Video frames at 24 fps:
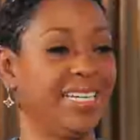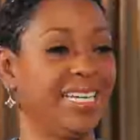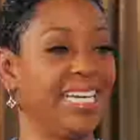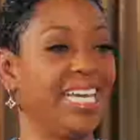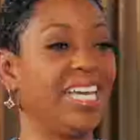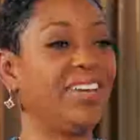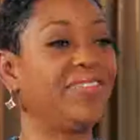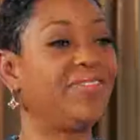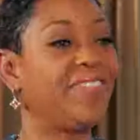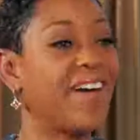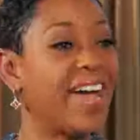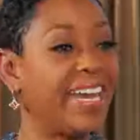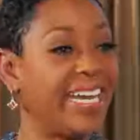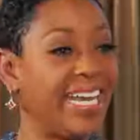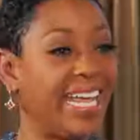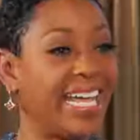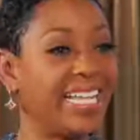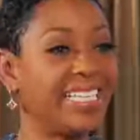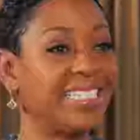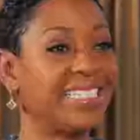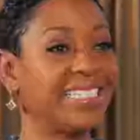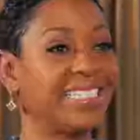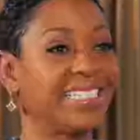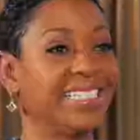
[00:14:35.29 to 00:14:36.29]
In
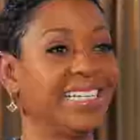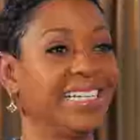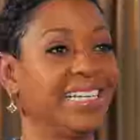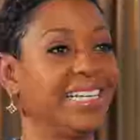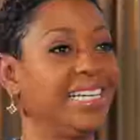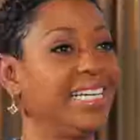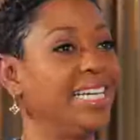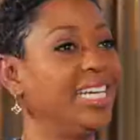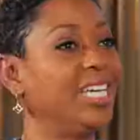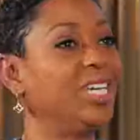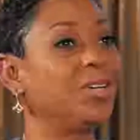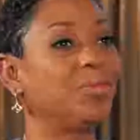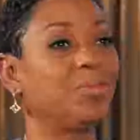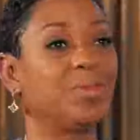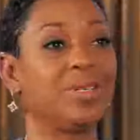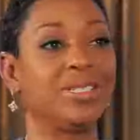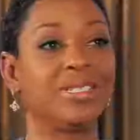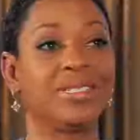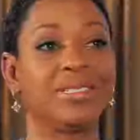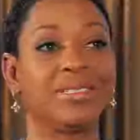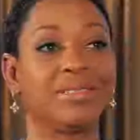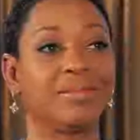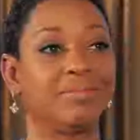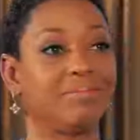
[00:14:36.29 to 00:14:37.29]
finance, it
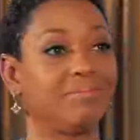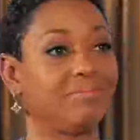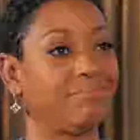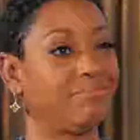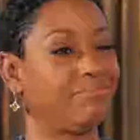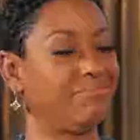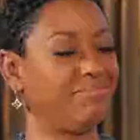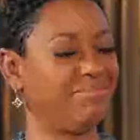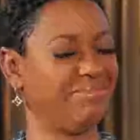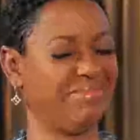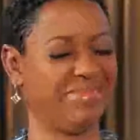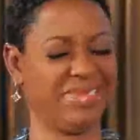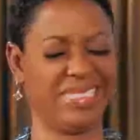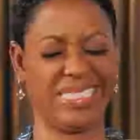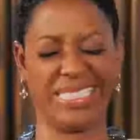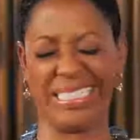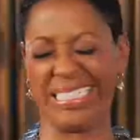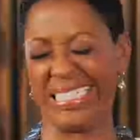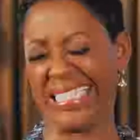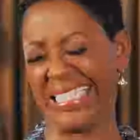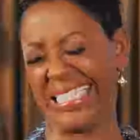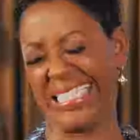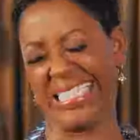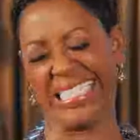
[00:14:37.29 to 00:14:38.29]
was
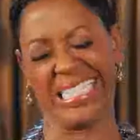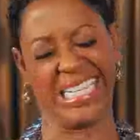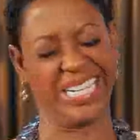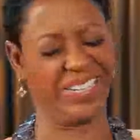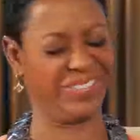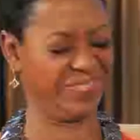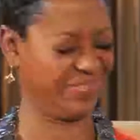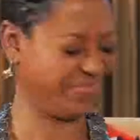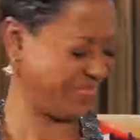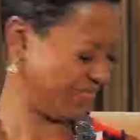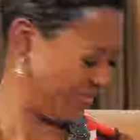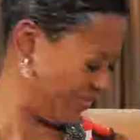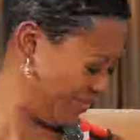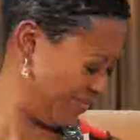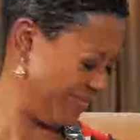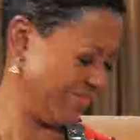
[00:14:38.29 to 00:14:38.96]
tough.